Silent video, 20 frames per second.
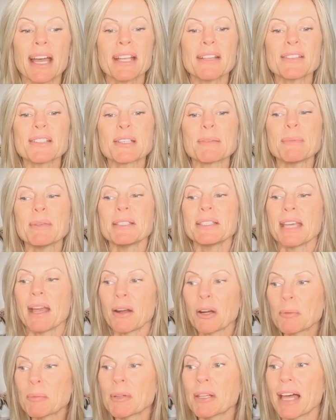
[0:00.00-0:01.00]
I used to be
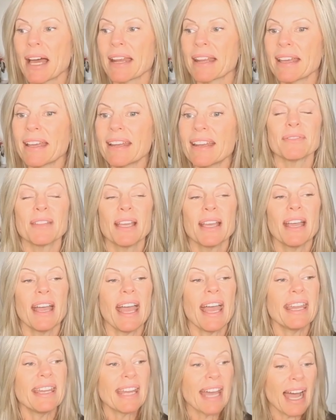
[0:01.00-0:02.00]
terrible at it.
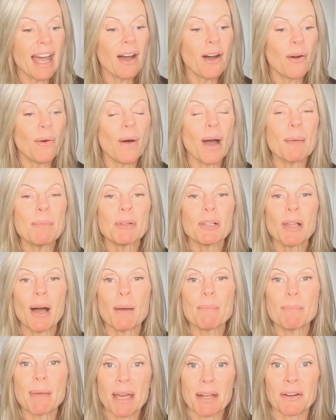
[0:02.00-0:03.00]
And now I'm a
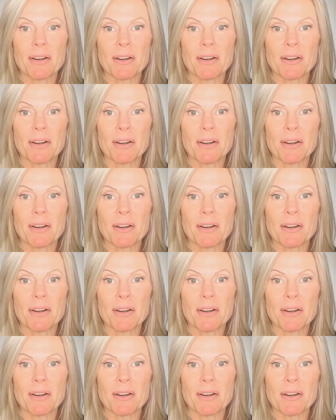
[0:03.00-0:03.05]
lot better